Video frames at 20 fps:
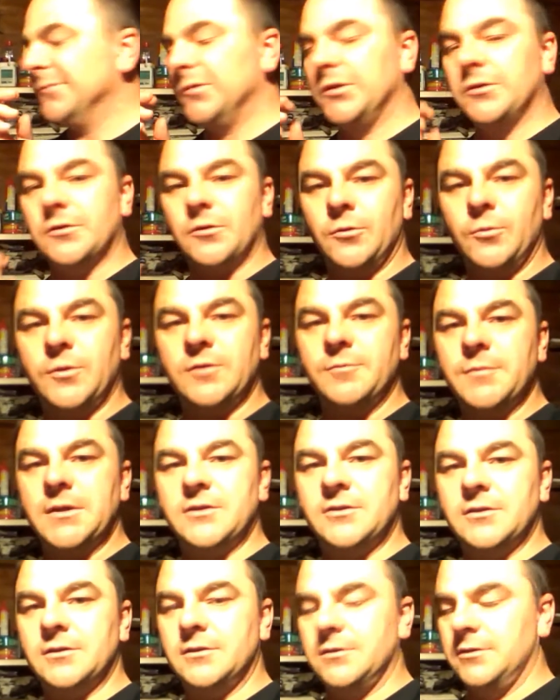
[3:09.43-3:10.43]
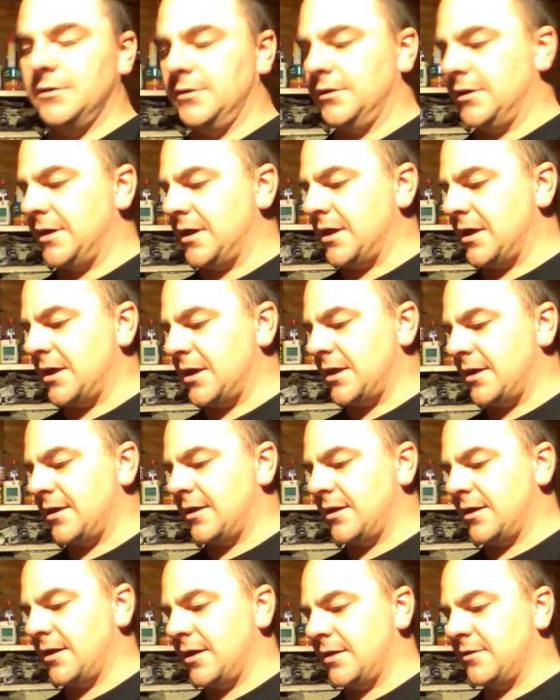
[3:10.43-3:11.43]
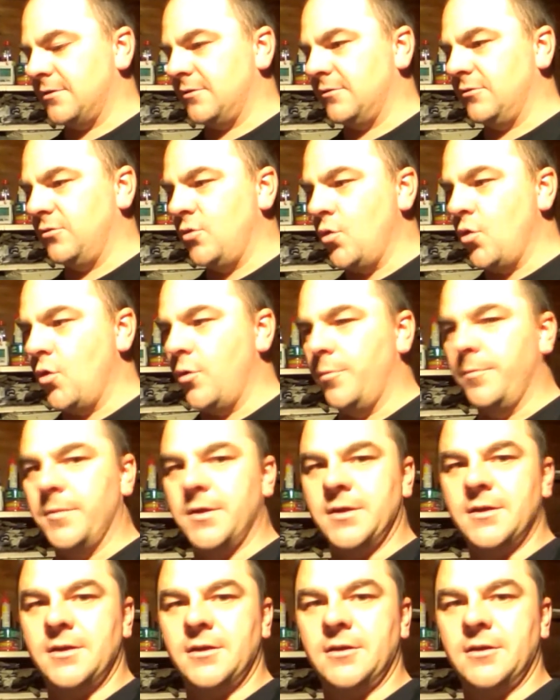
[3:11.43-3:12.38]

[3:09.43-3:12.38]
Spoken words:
So always measure and norm